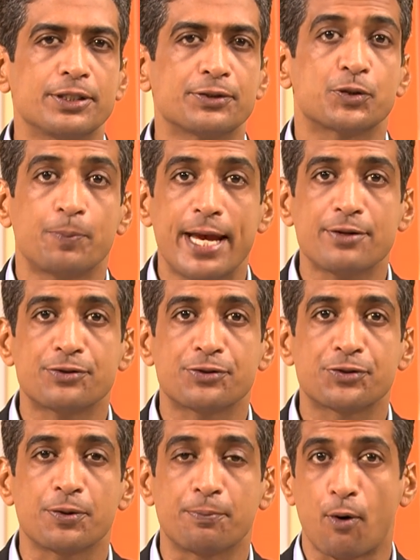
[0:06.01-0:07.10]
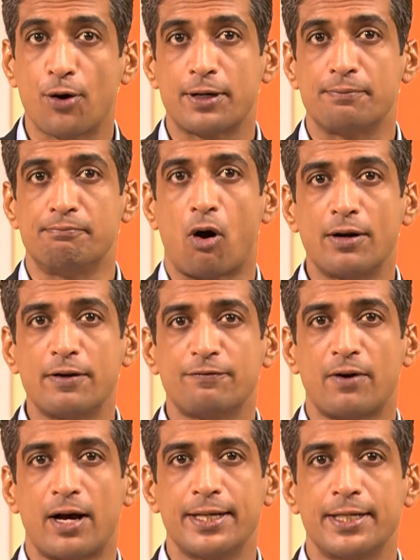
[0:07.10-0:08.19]
into space aboard a
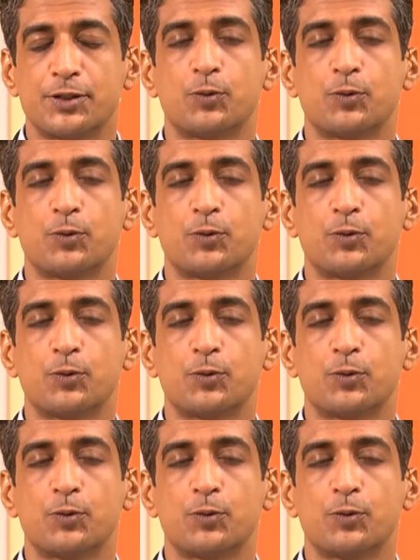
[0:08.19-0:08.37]
modified